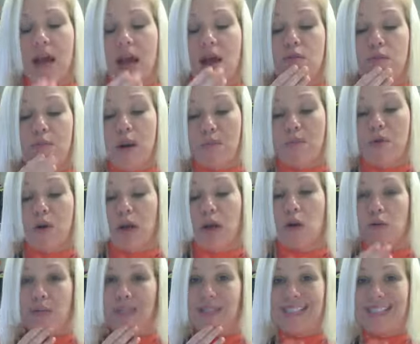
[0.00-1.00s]
And remember, it
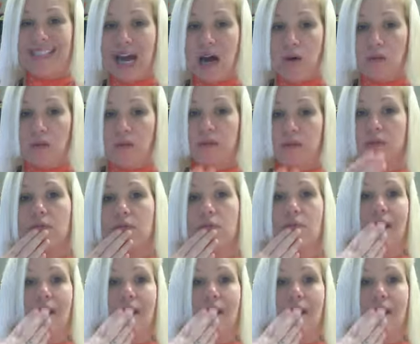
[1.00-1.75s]
goes down, so